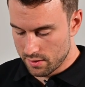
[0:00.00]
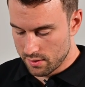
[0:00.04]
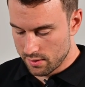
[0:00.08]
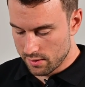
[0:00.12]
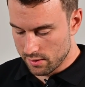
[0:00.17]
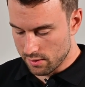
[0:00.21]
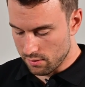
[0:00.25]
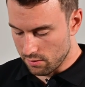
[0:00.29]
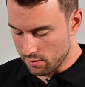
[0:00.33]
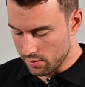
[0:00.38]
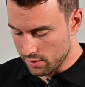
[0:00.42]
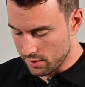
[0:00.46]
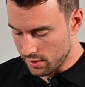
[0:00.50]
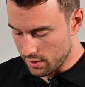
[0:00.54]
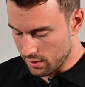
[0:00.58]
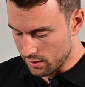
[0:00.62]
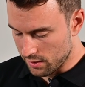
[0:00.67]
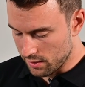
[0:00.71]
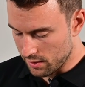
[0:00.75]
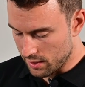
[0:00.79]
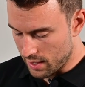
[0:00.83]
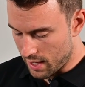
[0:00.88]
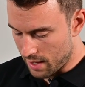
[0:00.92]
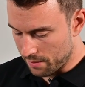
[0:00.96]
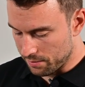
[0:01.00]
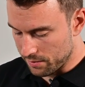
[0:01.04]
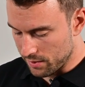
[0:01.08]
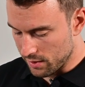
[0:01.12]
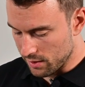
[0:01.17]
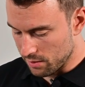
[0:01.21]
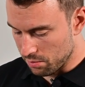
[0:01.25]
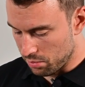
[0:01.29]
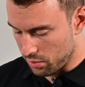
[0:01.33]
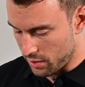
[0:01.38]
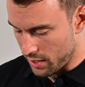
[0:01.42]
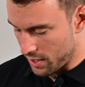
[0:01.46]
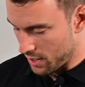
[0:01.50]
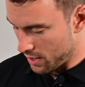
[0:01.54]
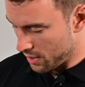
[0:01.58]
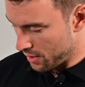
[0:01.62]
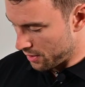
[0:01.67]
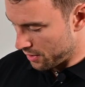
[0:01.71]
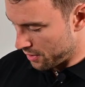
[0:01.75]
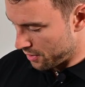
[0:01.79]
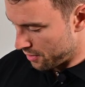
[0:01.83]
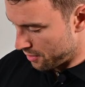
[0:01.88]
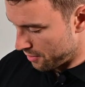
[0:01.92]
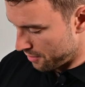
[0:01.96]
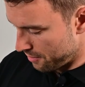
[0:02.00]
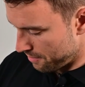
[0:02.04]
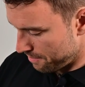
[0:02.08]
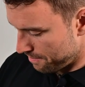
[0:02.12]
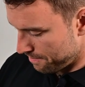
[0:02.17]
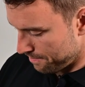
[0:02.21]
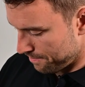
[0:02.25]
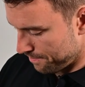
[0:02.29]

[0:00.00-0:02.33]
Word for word: So we're just gonna slap this plate on here.